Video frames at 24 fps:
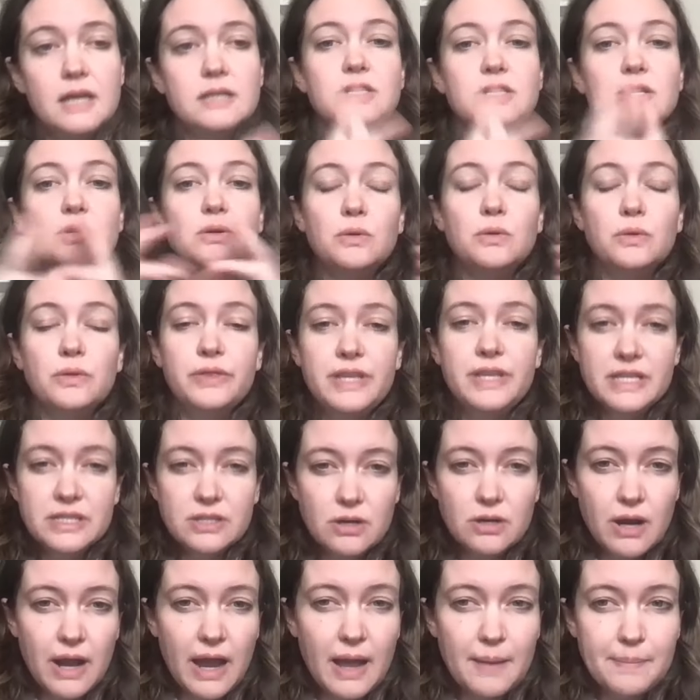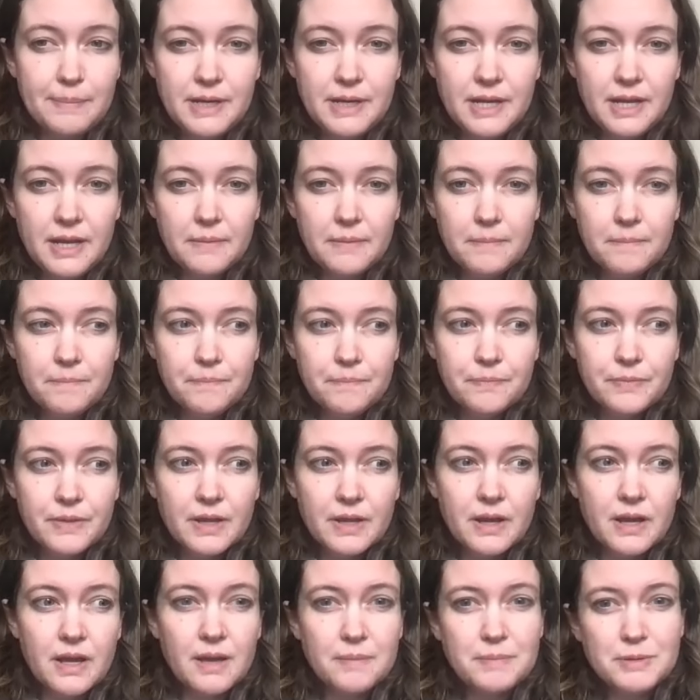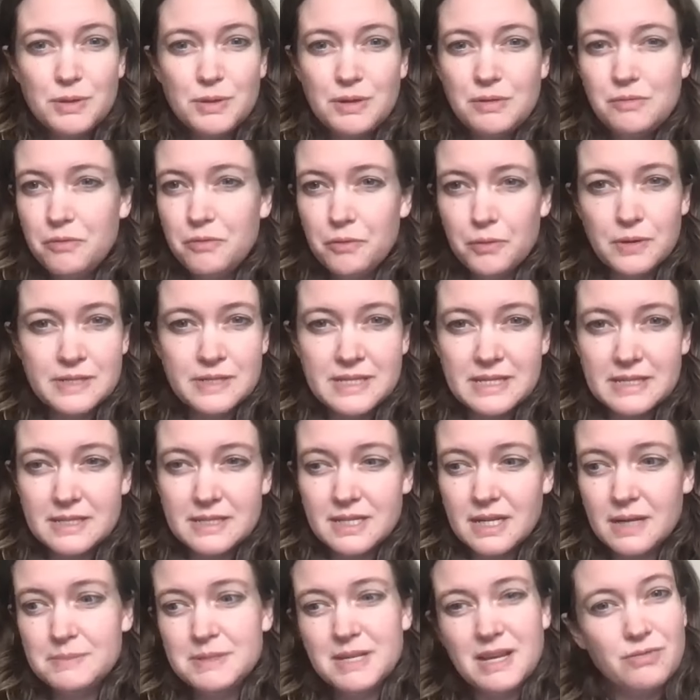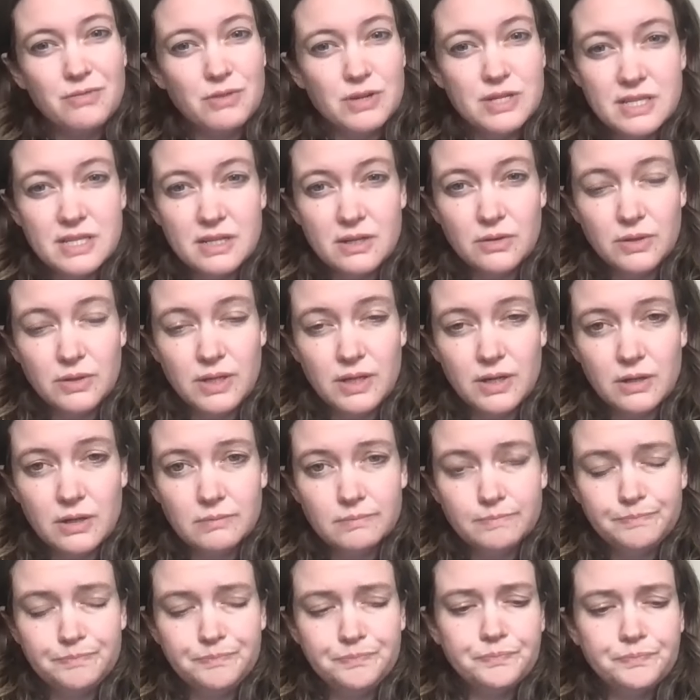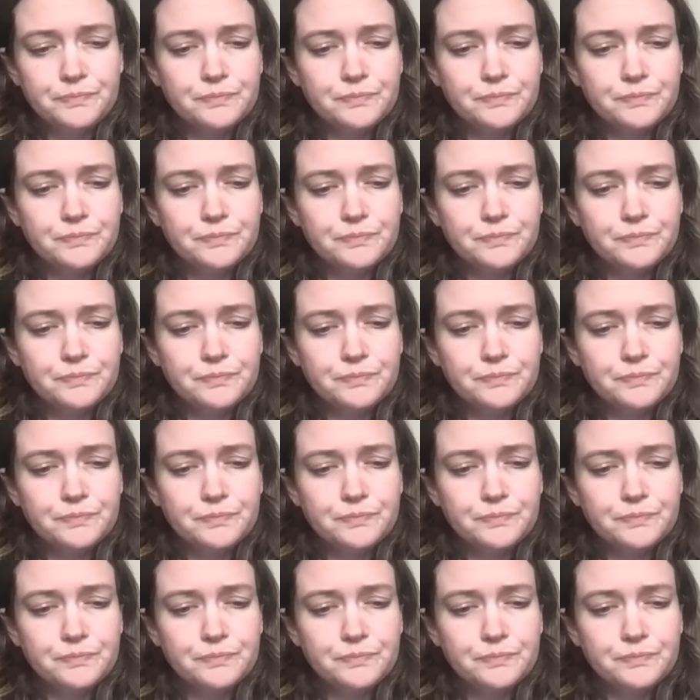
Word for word: So these are happening uh, between four and six times every single year,